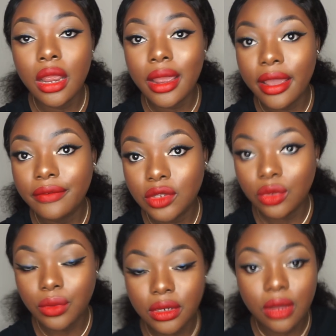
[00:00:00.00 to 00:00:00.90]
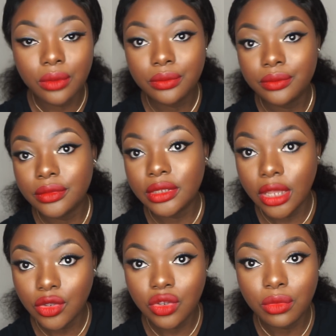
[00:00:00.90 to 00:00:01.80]
I have to go now. Thank
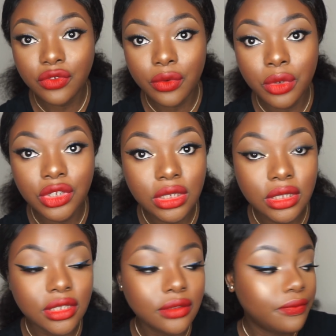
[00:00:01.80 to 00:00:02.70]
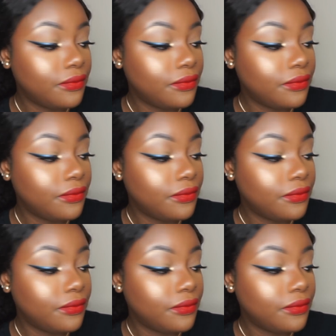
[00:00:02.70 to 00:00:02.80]
you so much for watching this